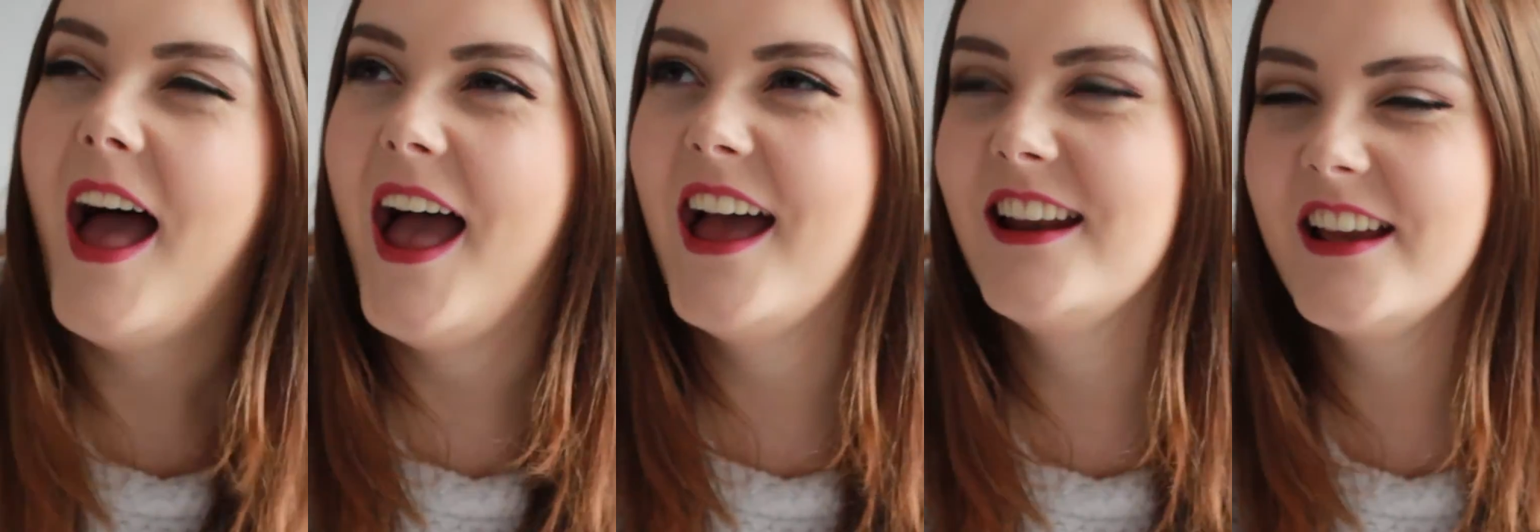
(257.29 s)

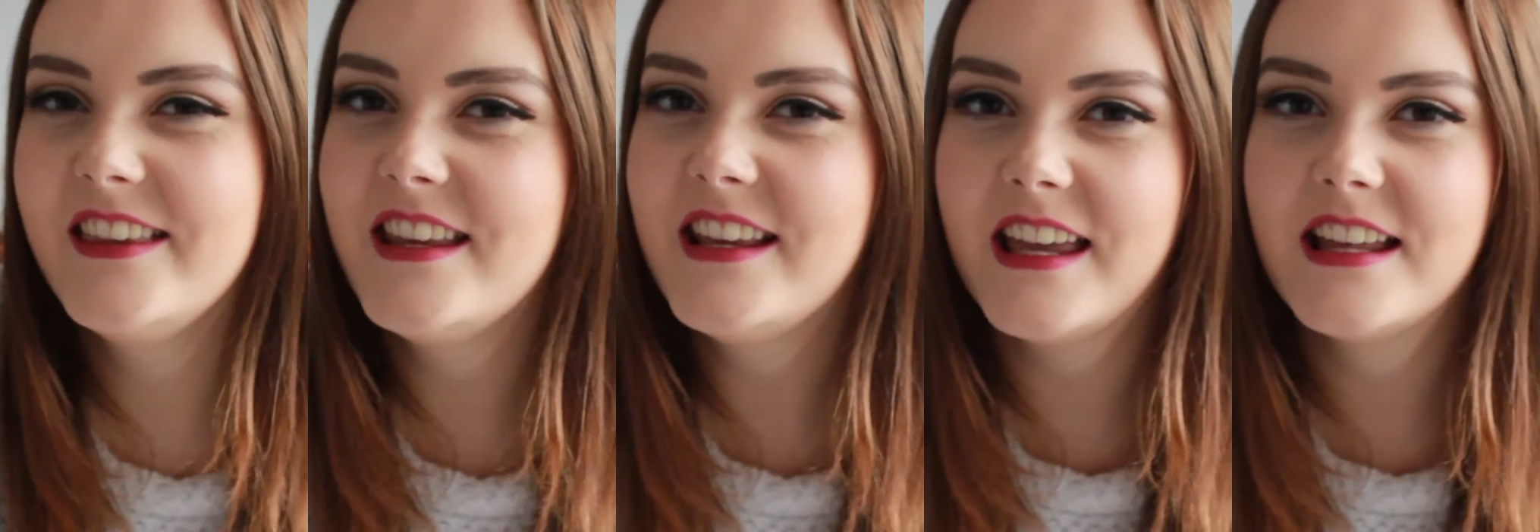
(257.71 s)
and I
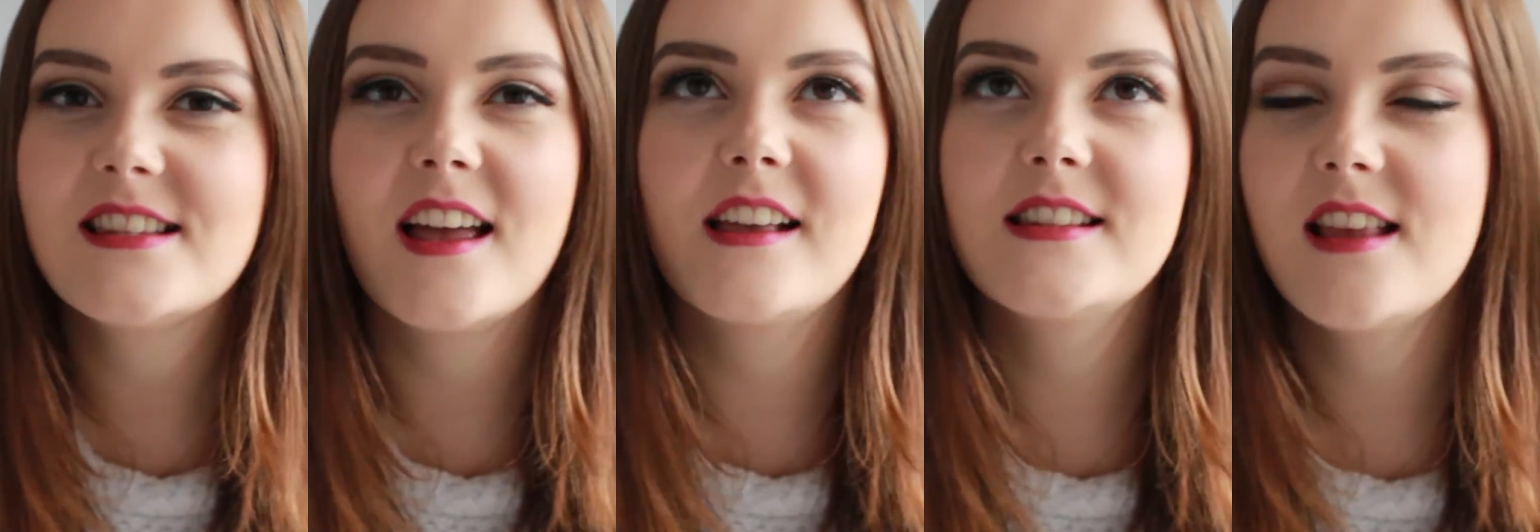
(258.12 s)
think it's
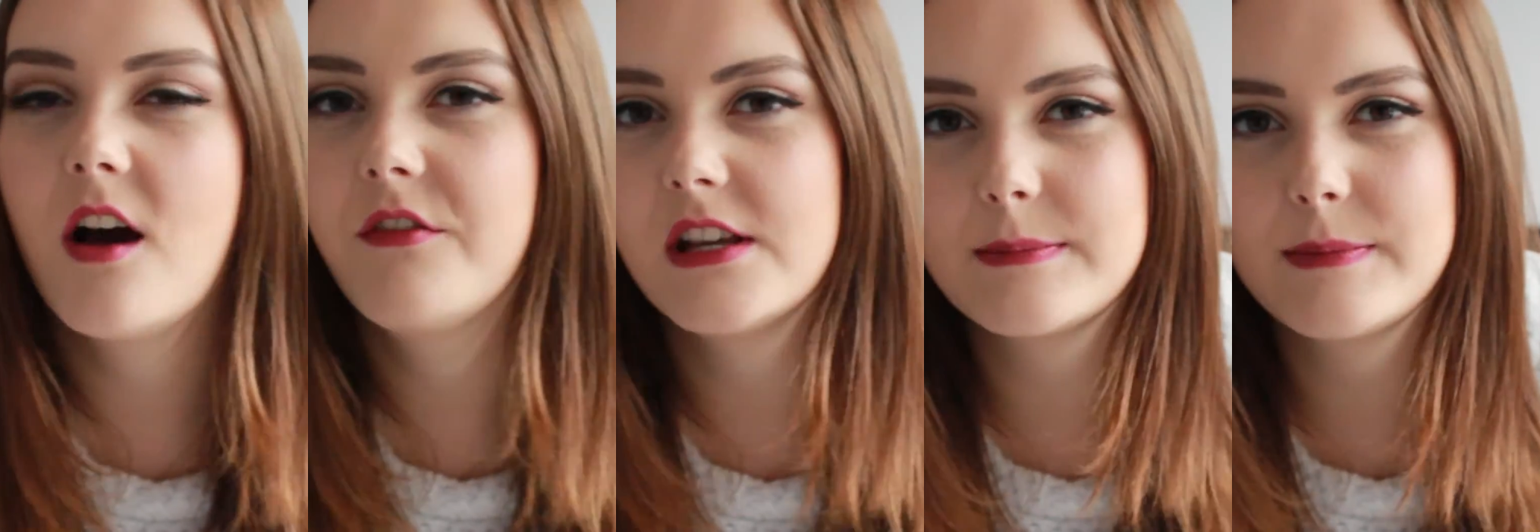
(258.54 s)
like
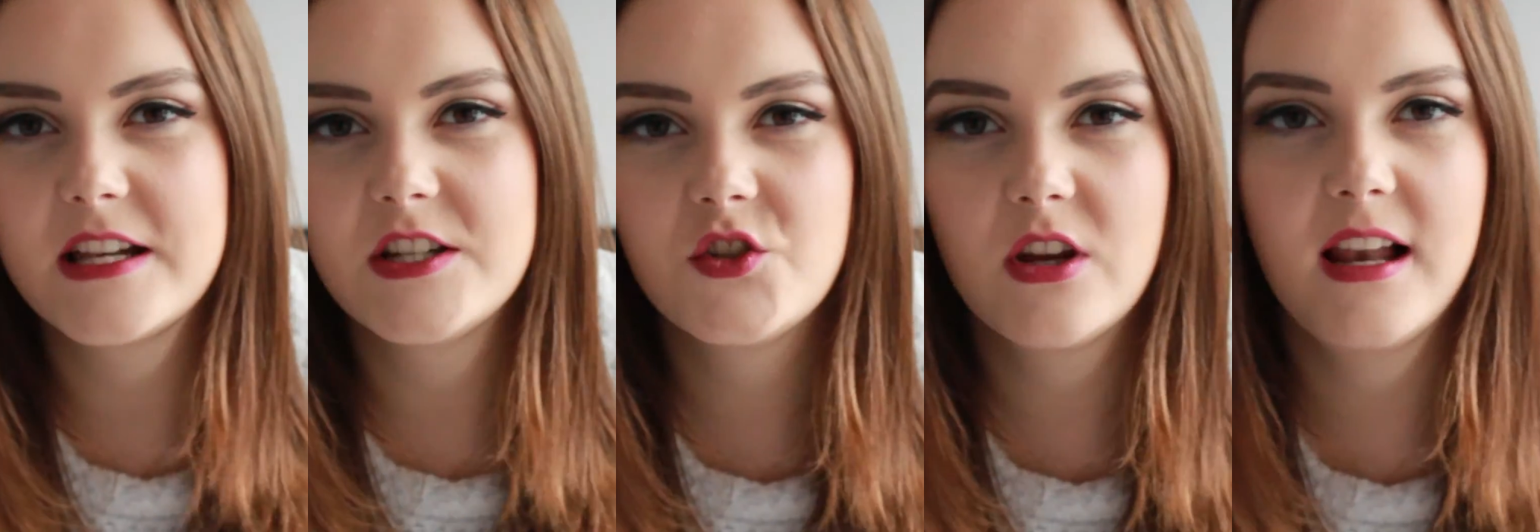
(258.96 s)

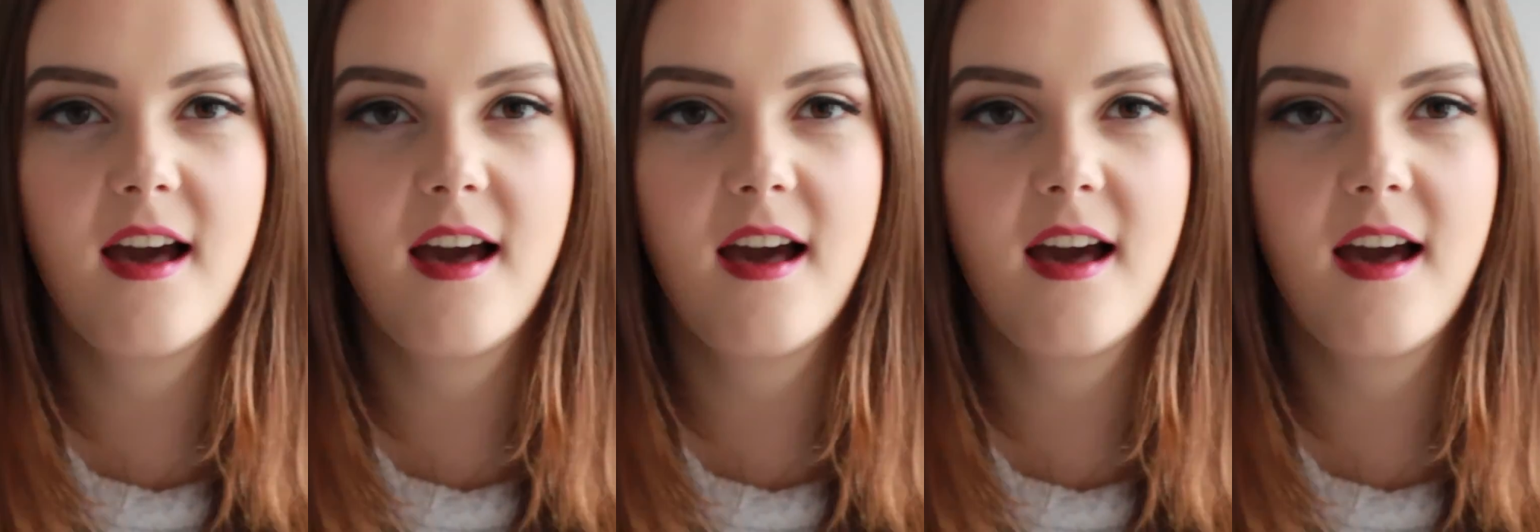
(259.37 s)
self-explanatory.